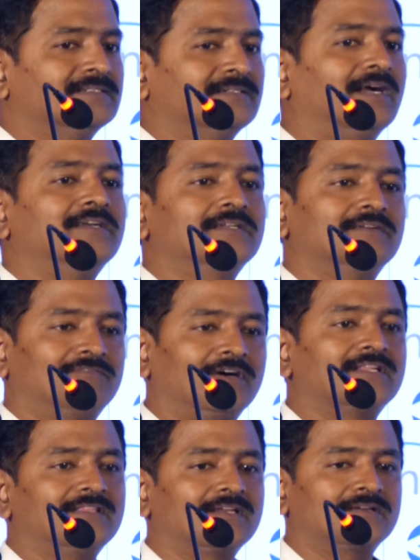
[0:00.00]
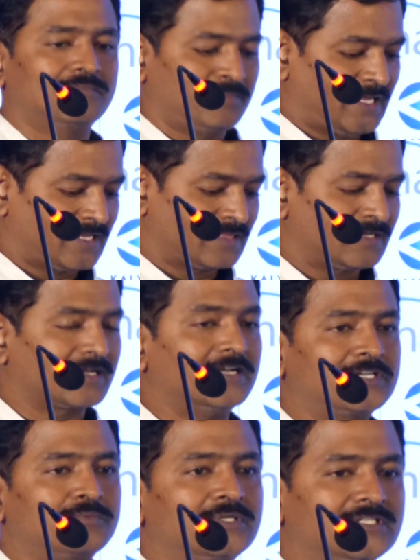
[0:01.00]
and further make the
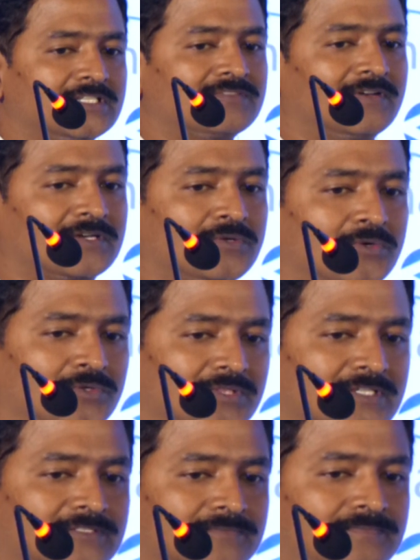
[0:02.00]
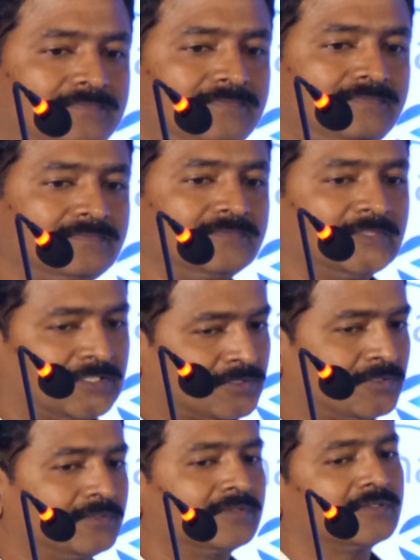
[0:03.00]
contributions for growth.
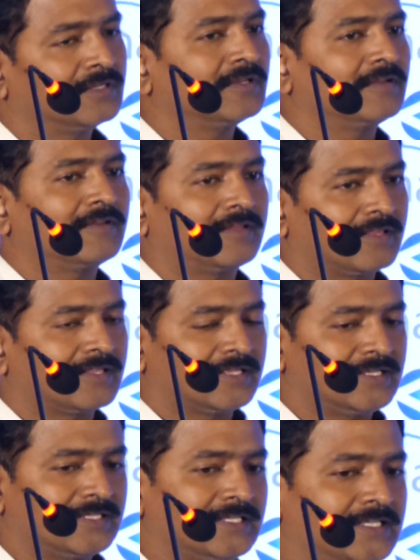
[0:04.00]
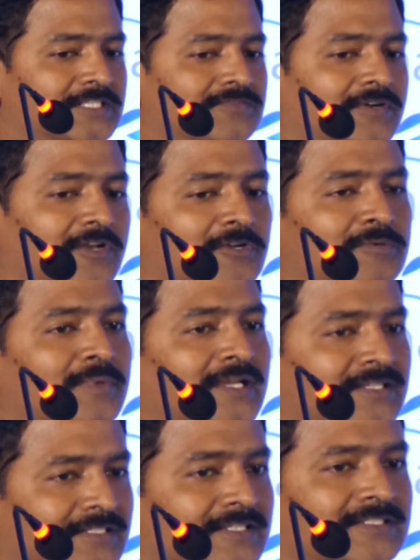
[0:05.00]
So he is followed by
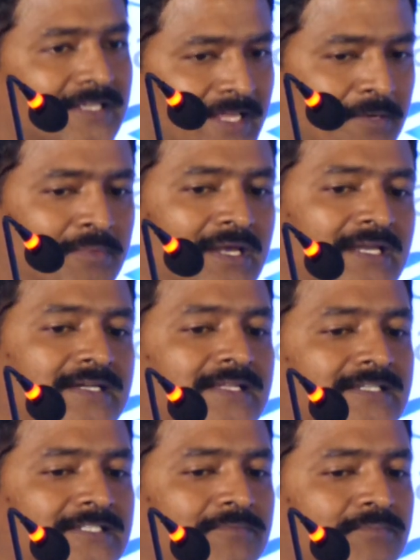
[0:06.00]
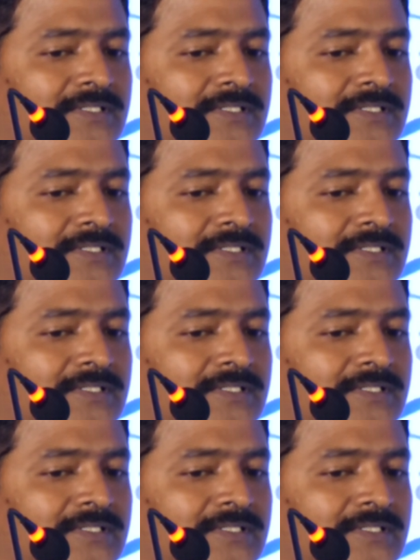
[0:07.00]
the able leadership,